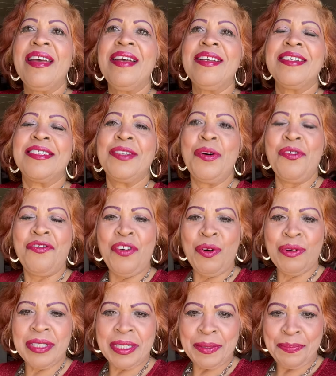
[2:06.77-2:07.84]
So
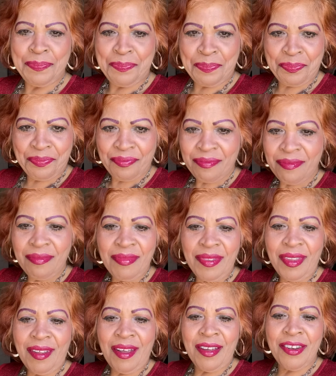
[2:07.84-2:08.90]
folks,
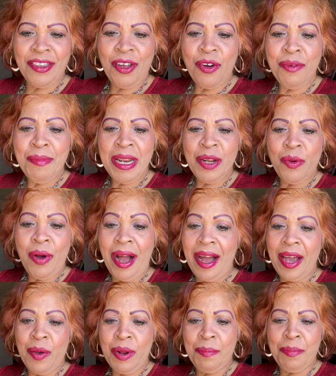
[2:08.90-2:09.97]
down below,
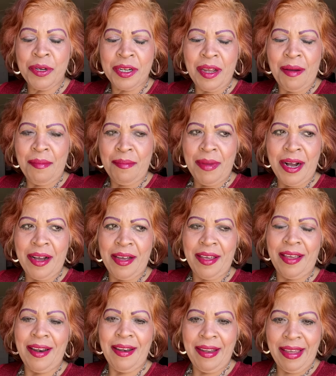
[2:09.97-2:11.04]
I will put my
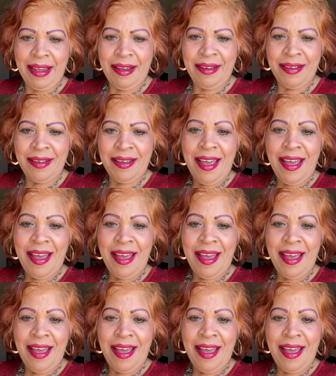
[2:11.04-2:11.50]
link,